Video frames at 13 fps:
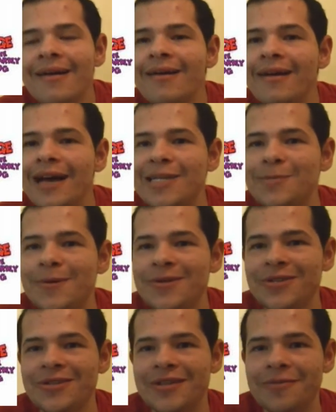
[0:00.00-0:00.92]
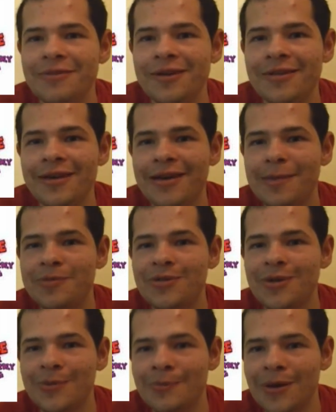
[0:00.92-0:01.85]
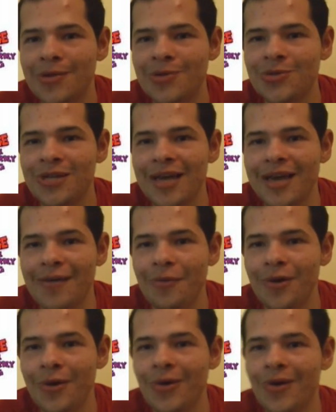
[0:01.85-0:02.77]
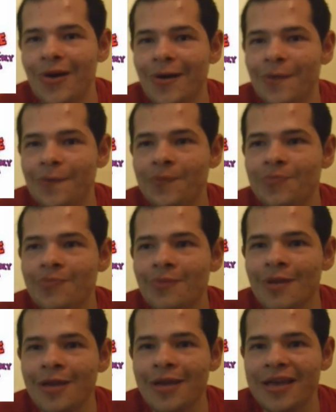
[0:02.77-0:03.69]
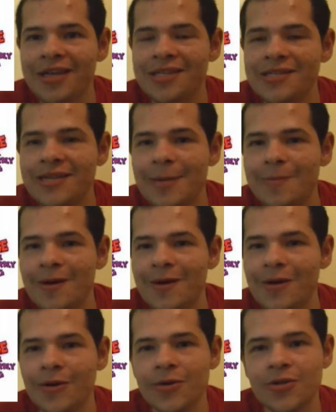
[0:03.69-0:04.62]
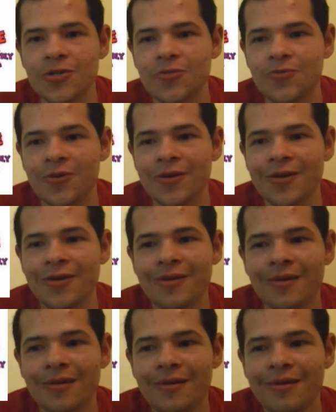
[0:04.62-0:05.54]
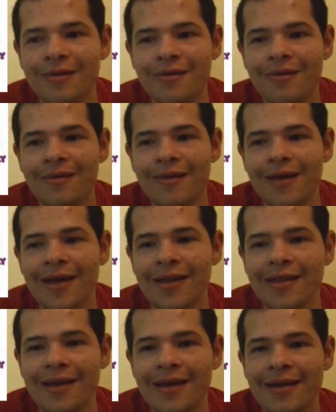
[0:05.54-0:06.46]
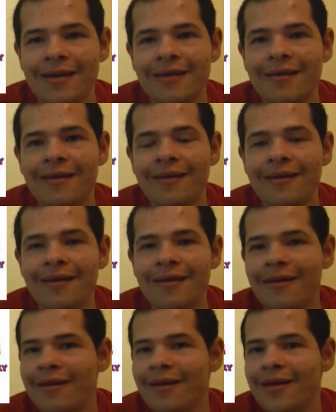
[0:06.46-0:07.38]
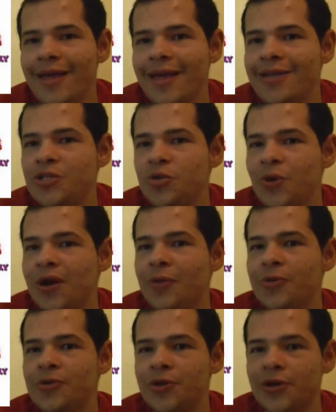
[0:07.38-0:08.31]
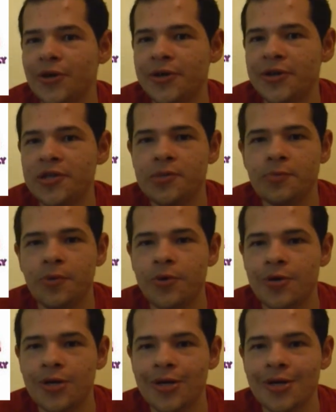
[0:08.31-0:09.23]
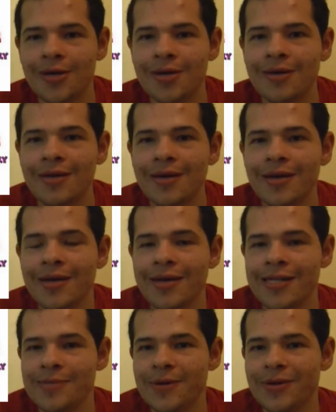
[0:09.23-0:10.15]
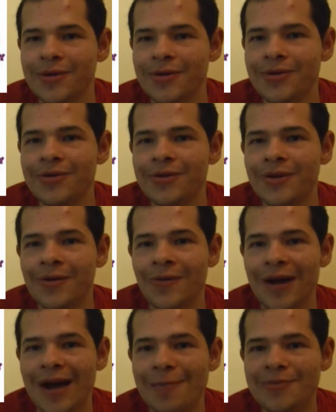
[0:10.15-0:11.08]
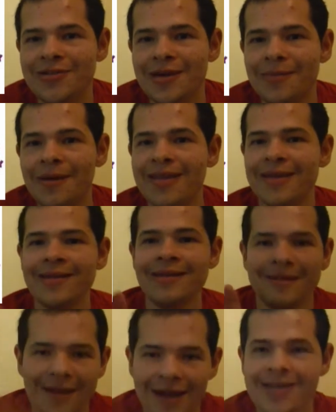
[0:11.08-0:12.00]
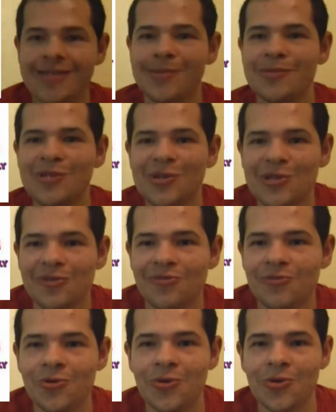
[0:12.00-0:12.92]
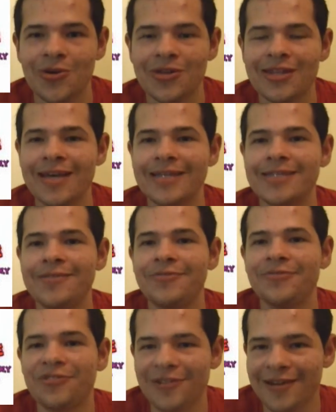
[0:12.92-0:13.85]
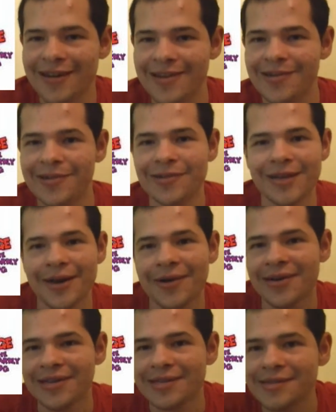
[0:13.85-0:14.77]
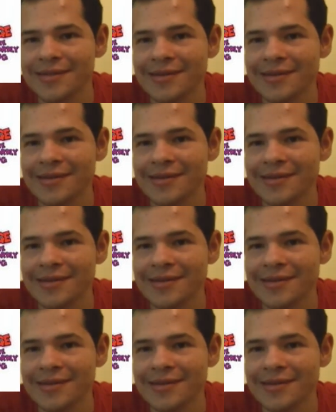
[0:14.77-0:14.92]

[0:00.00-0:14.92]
I especially love how in that episode Mother's Day where he stepped on Courage's foot and then he strangles Courage, poor dog. His mother grabs him and then knocks him to the floor. That is freaking hilarious.